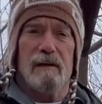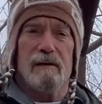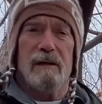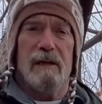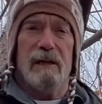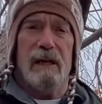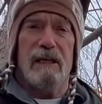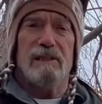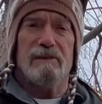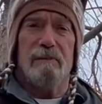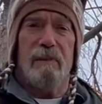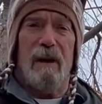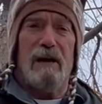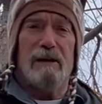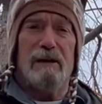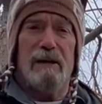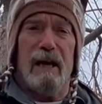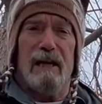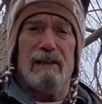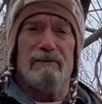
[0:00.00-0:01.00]
Today's
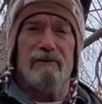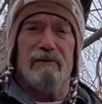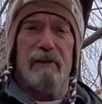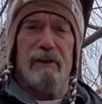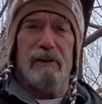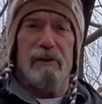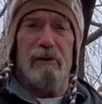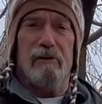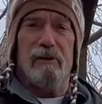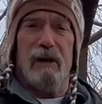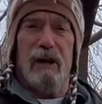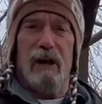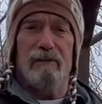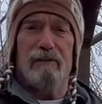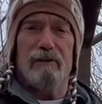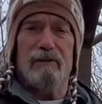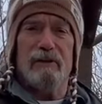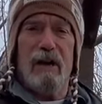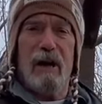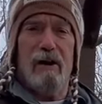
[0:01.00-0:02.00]
podcast video
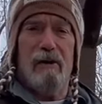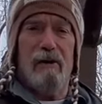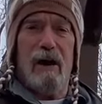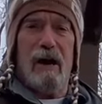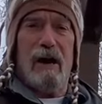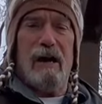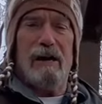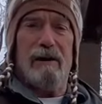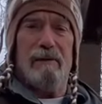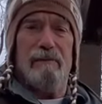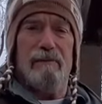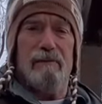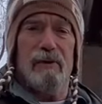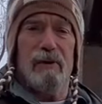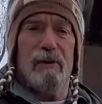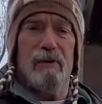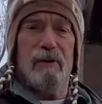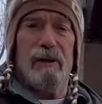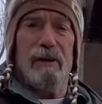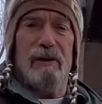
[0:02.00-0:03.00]
covers how I am
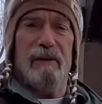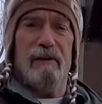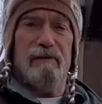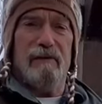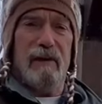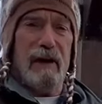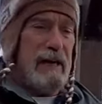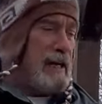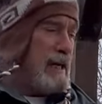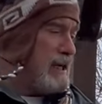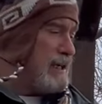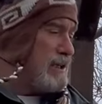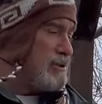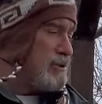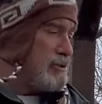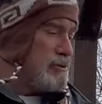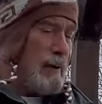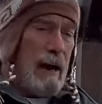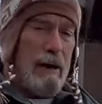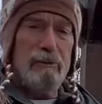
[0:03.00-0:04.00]
building Viking
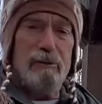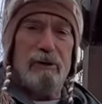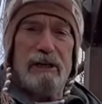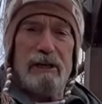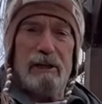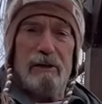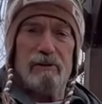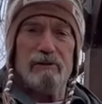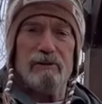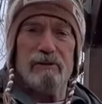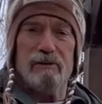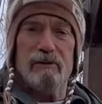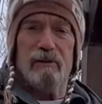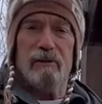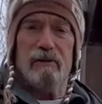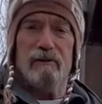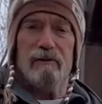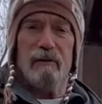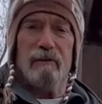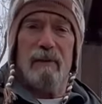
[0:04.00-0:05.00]
shroud needles
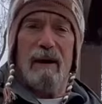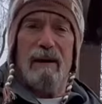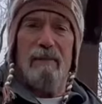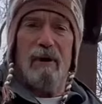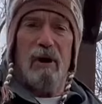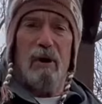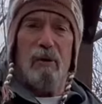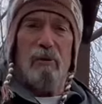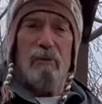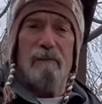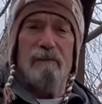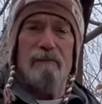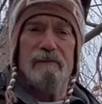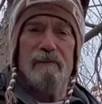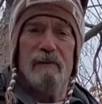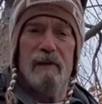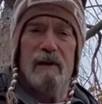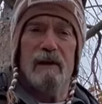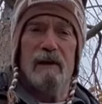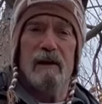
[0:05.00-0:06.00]
for my boat.
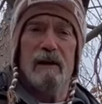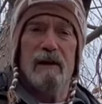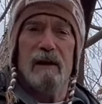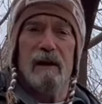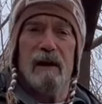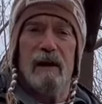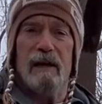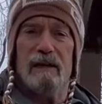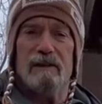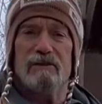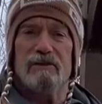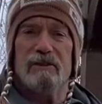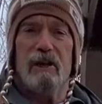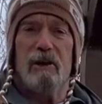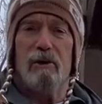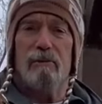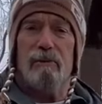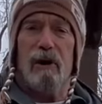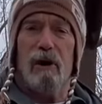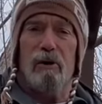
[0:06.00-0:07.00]
On a
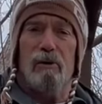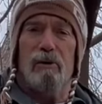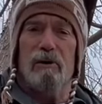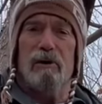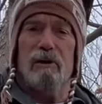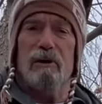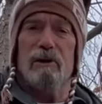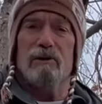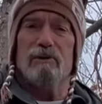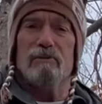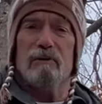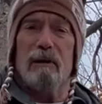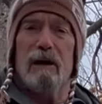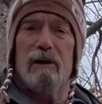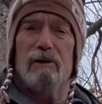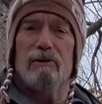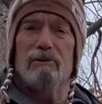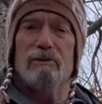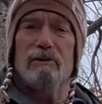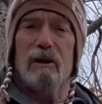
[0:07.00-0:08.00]
sailboat,
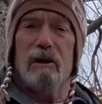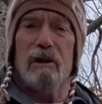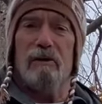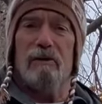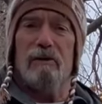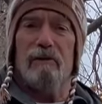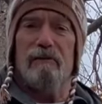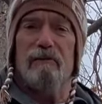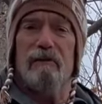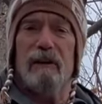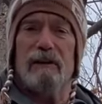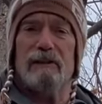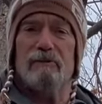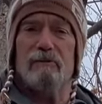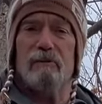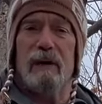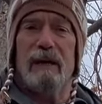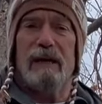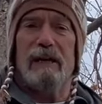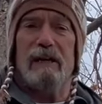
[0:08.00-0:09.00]
shrouds are the fixed
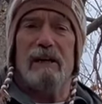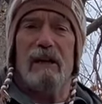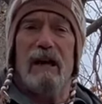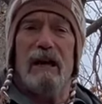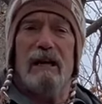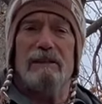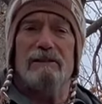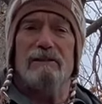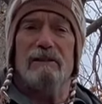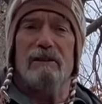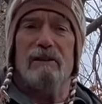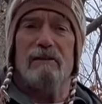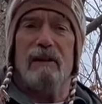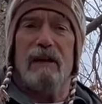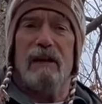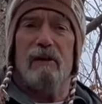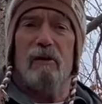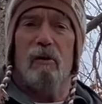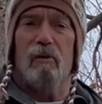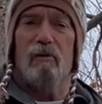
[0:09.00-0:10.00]
rigging lines
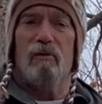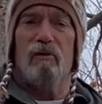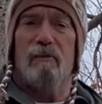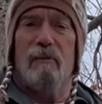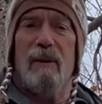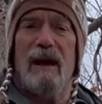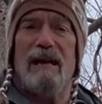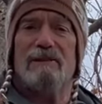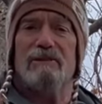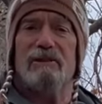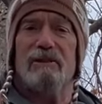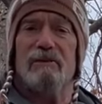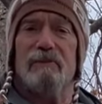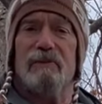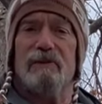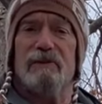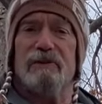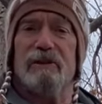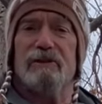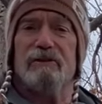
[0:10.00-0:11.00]
that hold the mast in
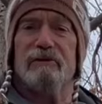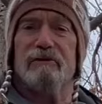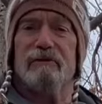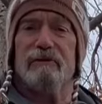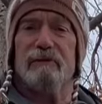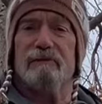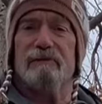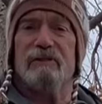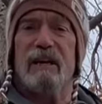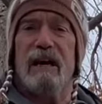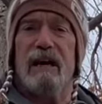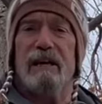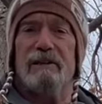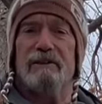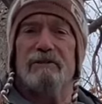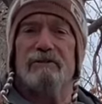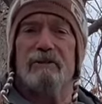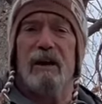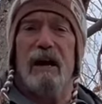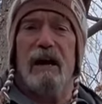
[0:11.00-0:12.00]
position from side
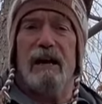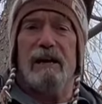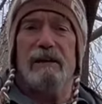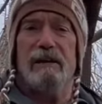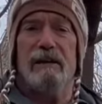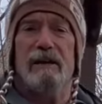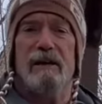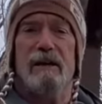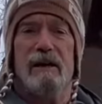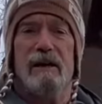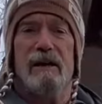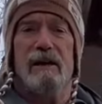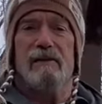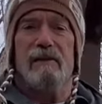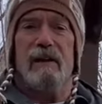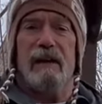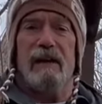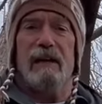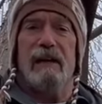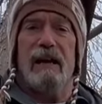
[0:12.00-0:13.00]
to side.
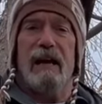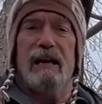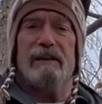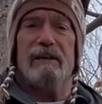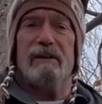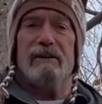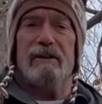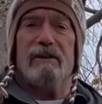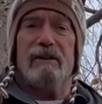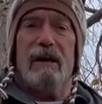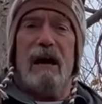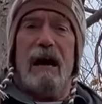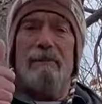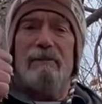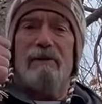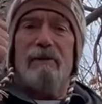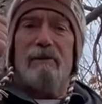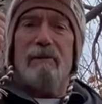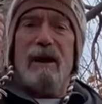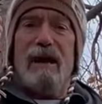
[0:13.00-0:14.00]
They connect at the top
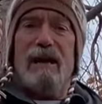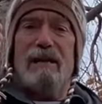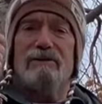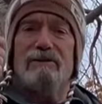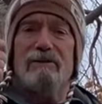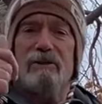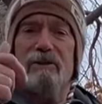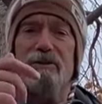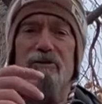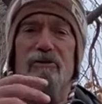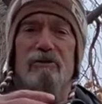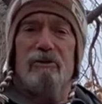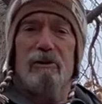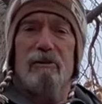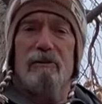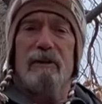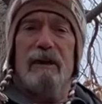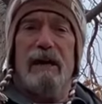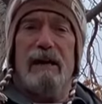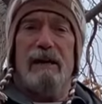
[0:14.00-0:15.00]
of the mast and
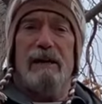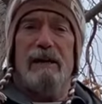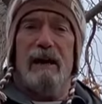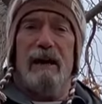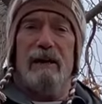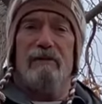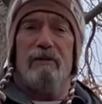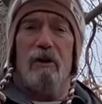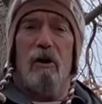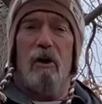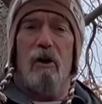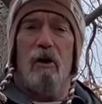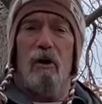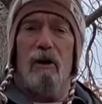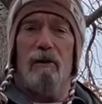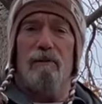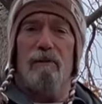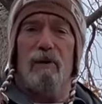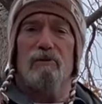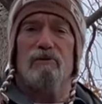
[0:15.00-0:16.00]
terminate at the hull
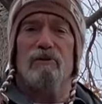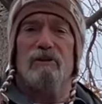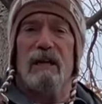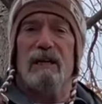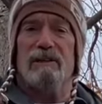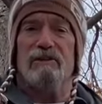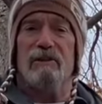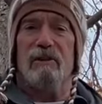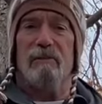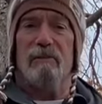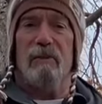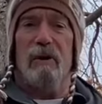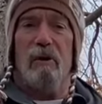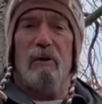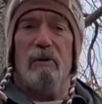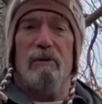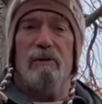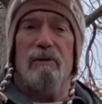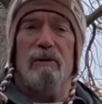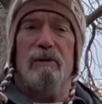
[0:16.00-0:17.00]
on both sides of the
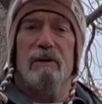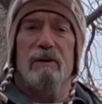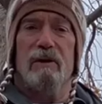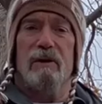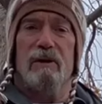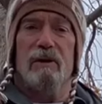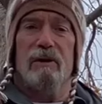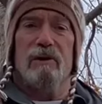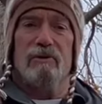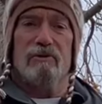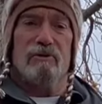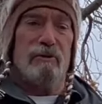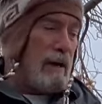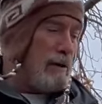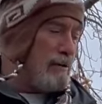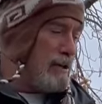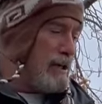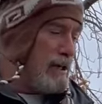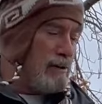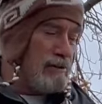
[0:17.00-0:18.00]
boat.
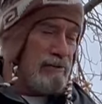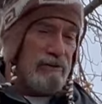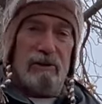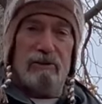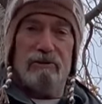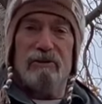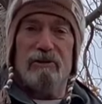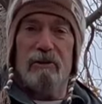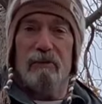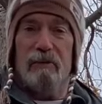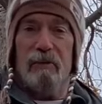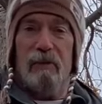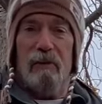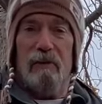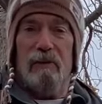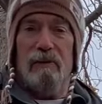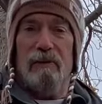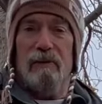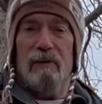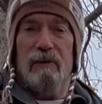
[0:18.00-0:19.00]
Shroud needles are simple.
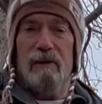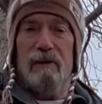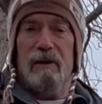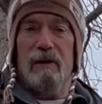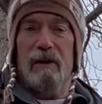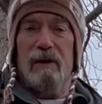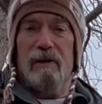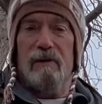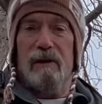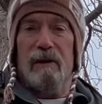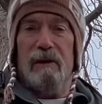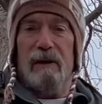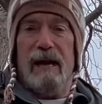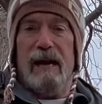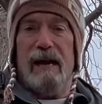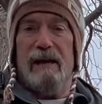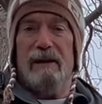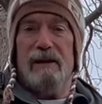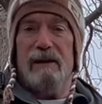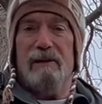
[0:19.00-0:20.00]
They're
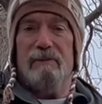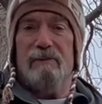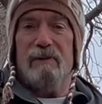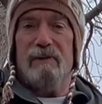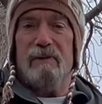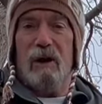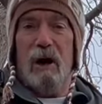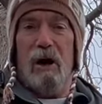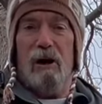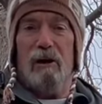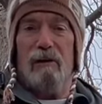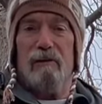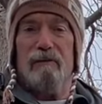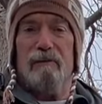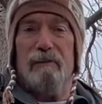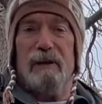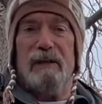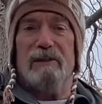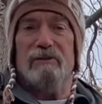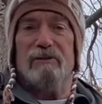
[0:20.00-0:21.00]
handy
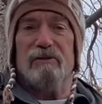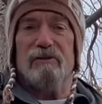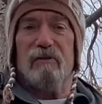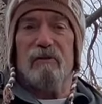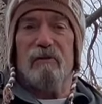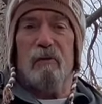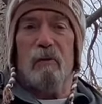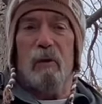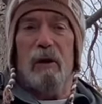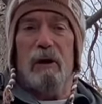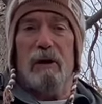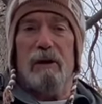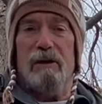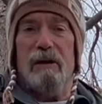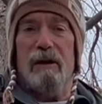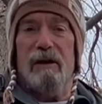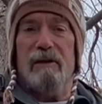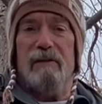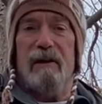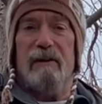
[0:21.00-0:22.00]
carved pieces of
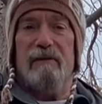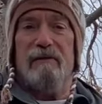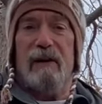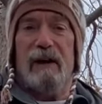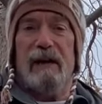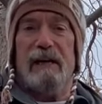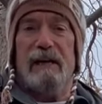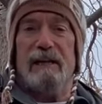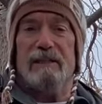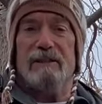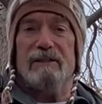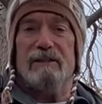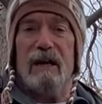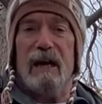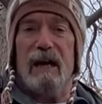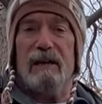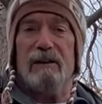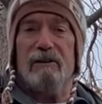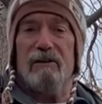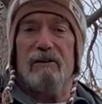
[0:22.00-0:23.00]
wood that Vikings
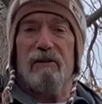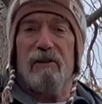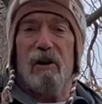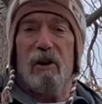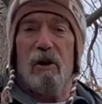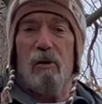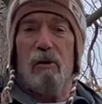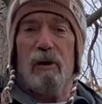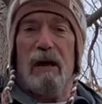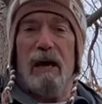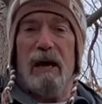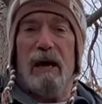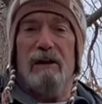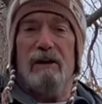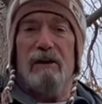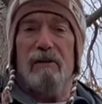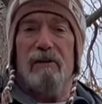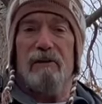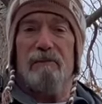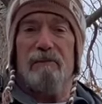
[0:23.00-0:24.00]
tied to the lower
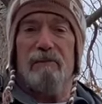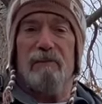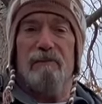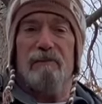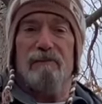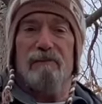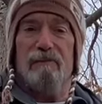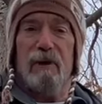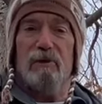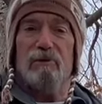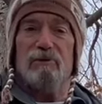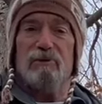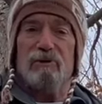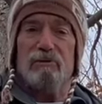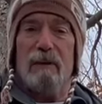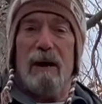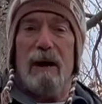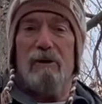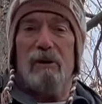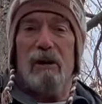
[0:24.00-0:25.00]
end of the boat's
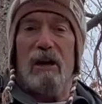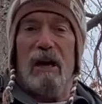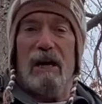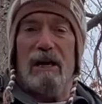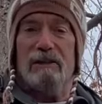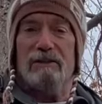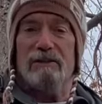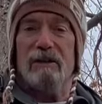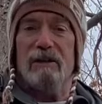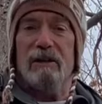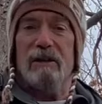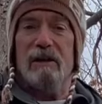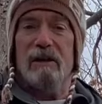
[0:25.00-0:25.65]
shroud lines.